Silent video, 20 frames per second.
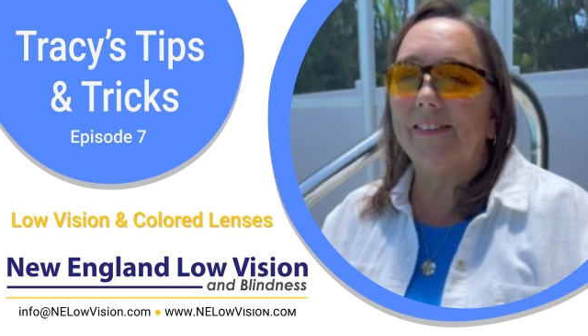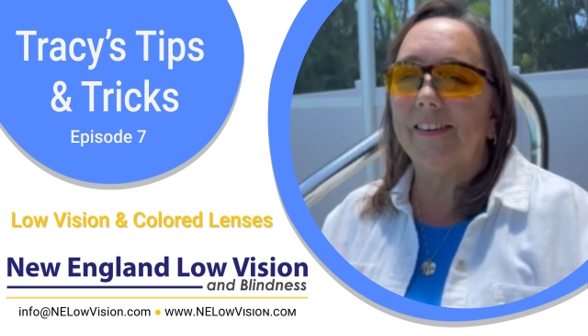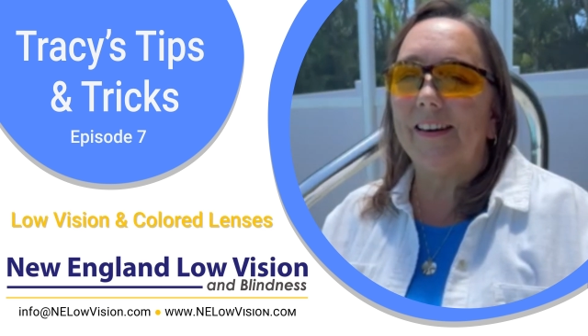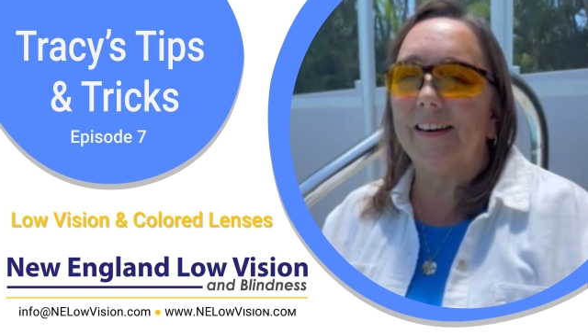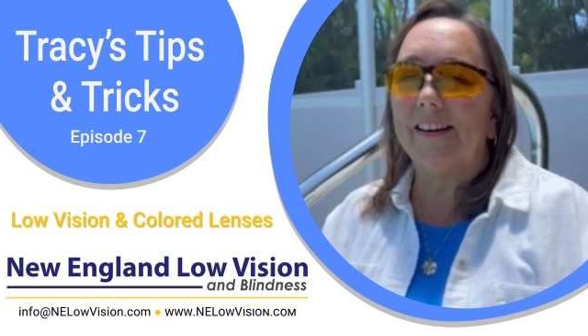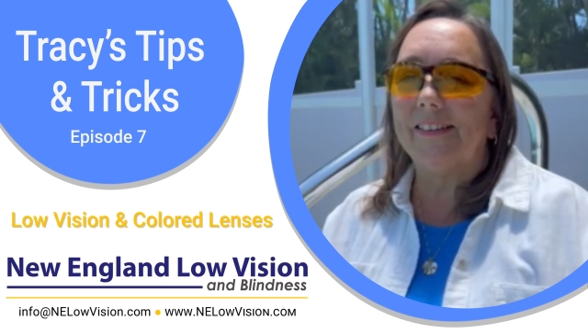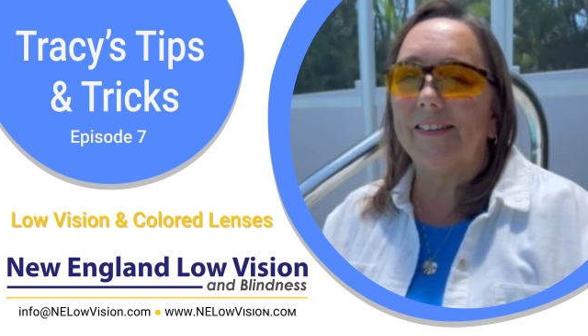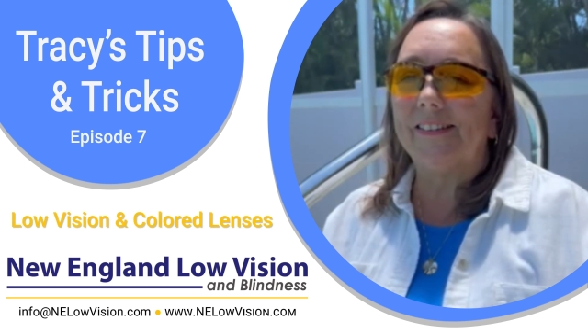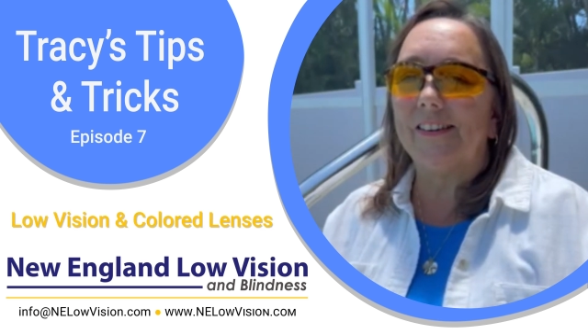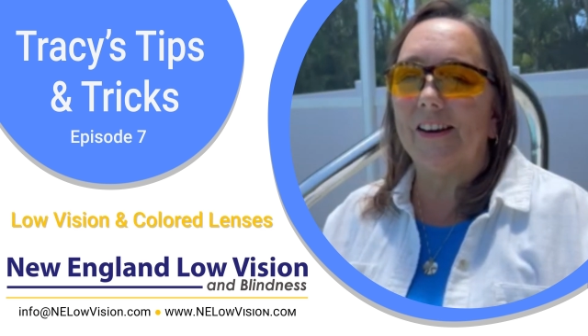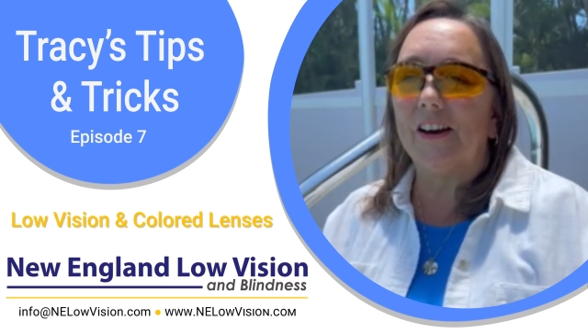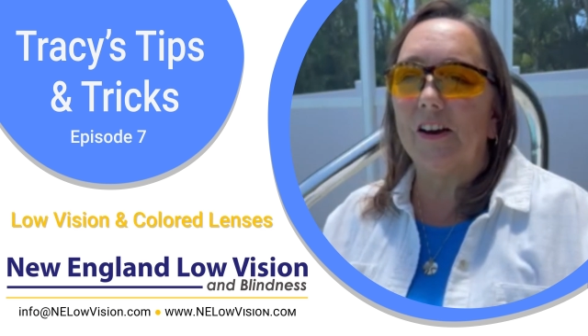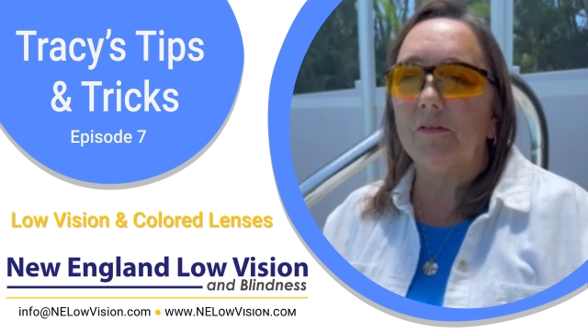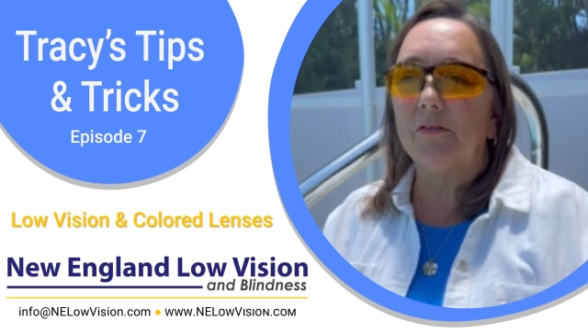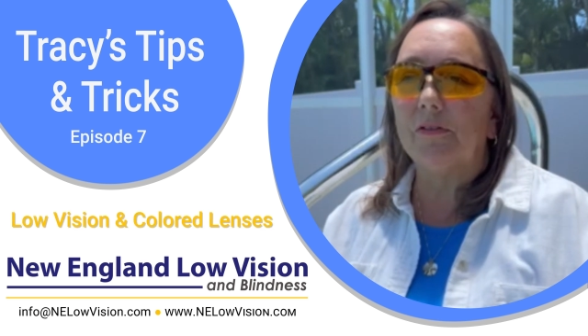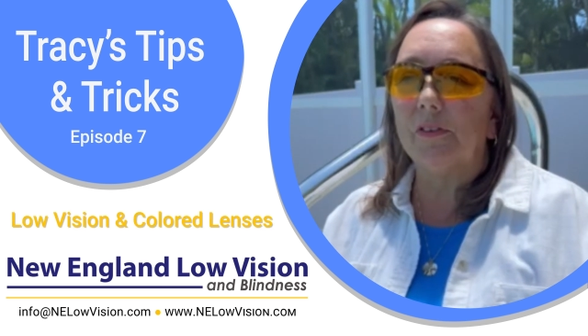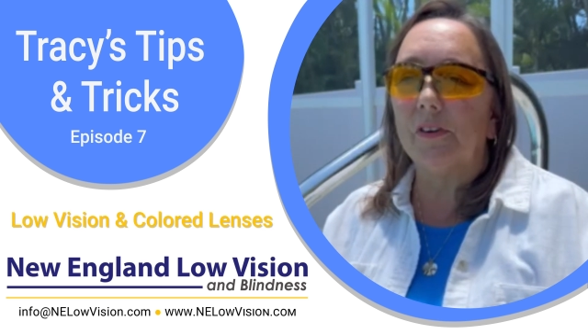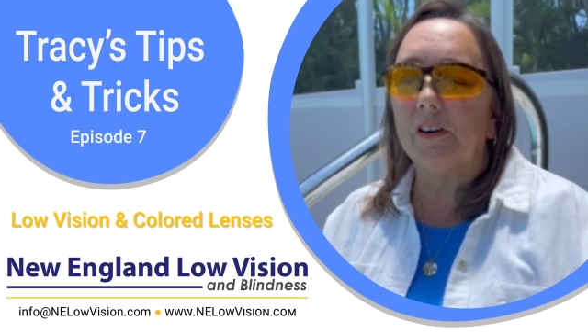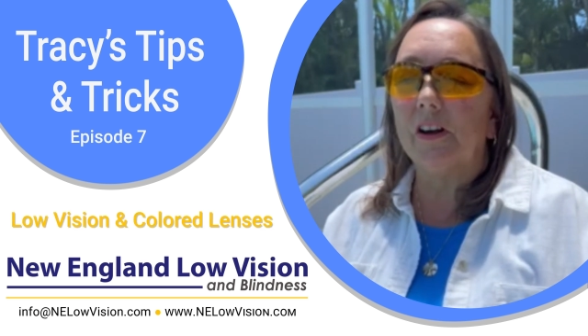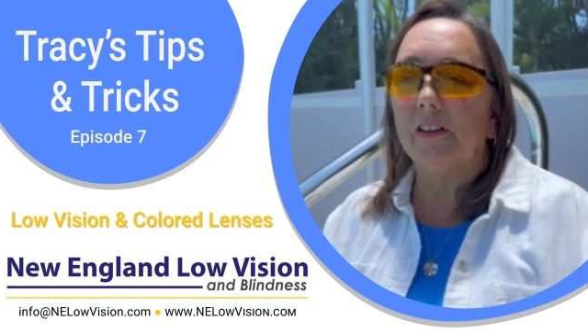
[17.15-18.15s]
and it's time
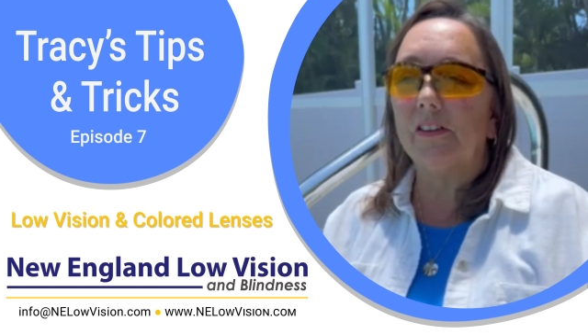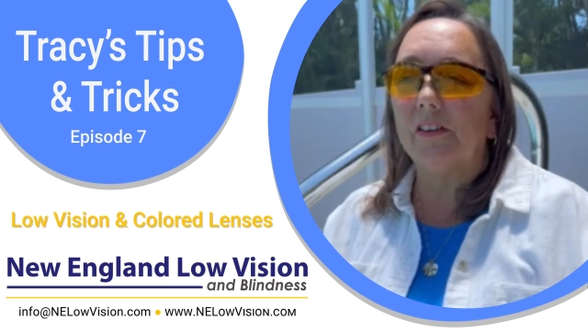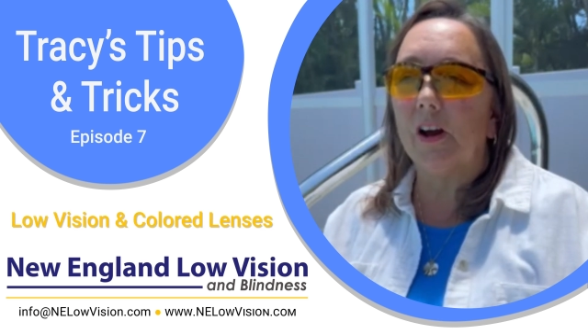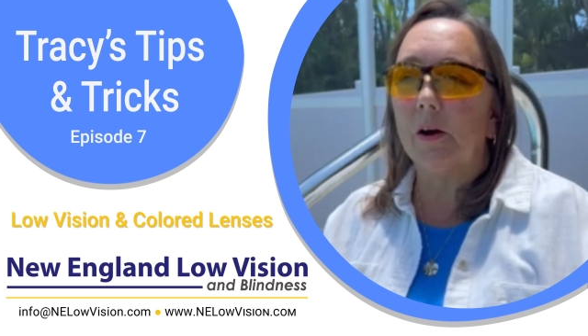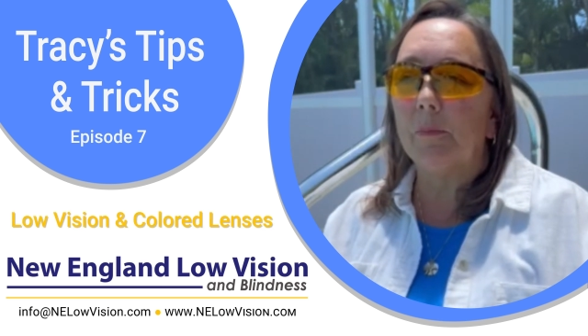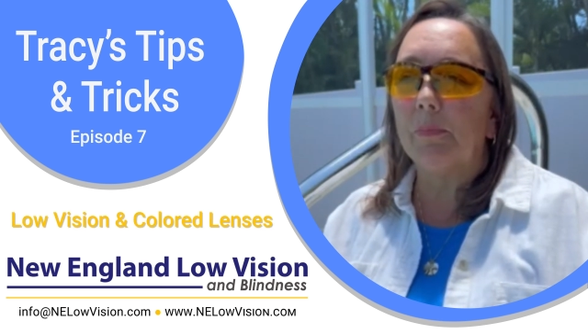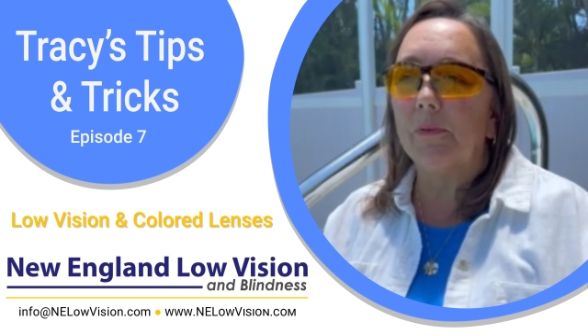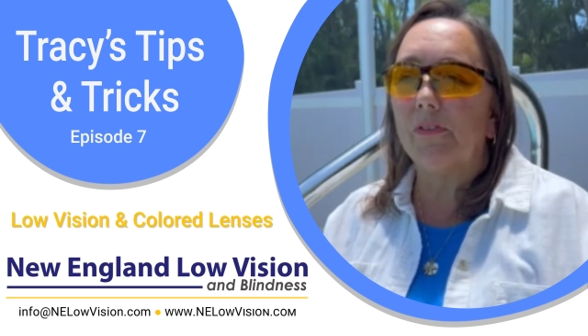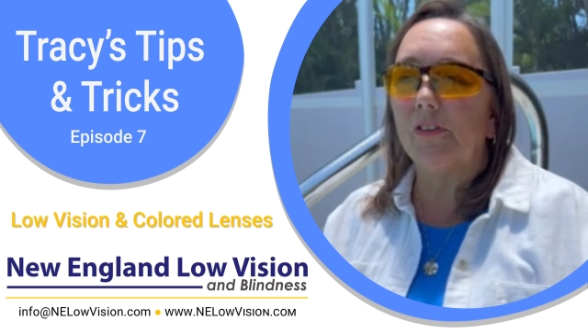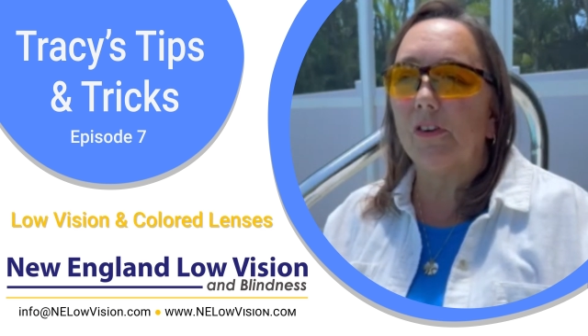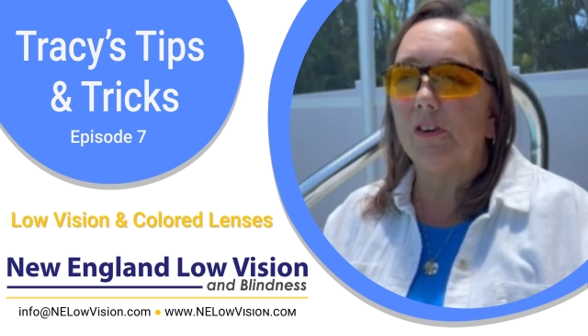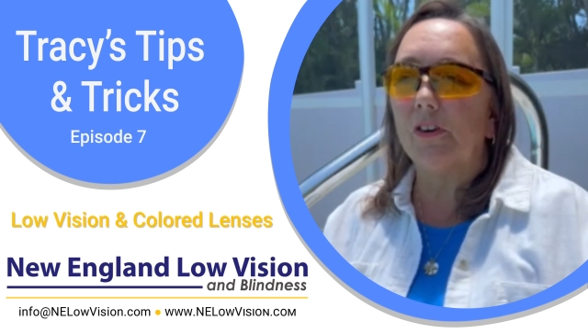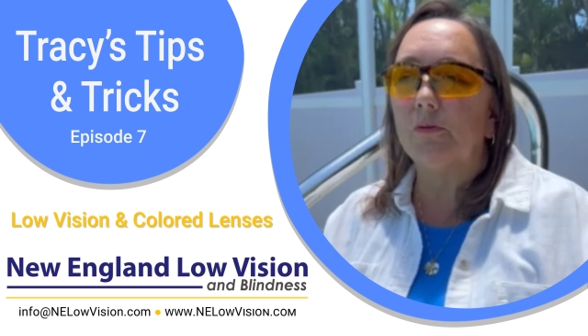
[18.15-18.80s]
for another episode